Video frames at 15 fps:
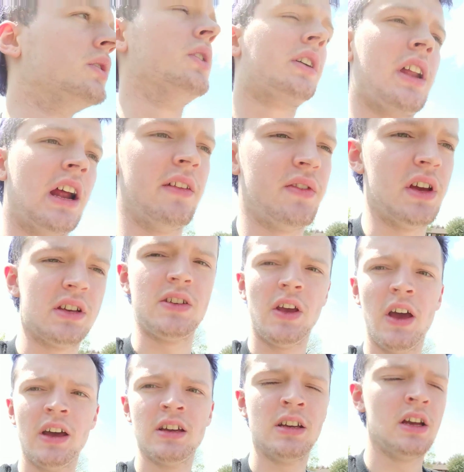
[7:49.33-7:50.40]
are looking at this,
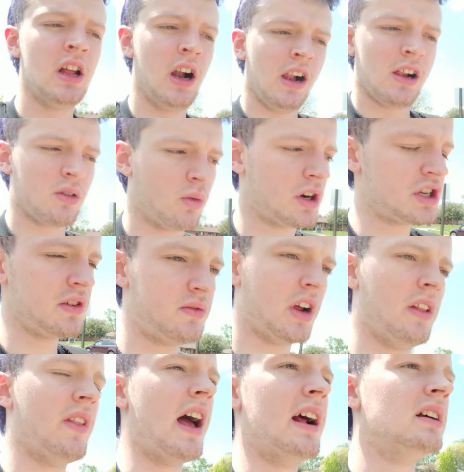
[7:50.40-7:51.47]
once you've
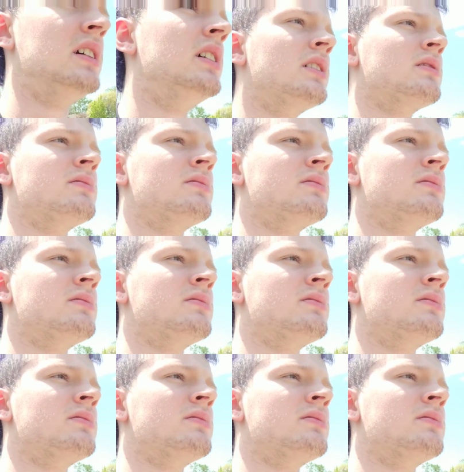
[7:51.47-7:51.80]
done that,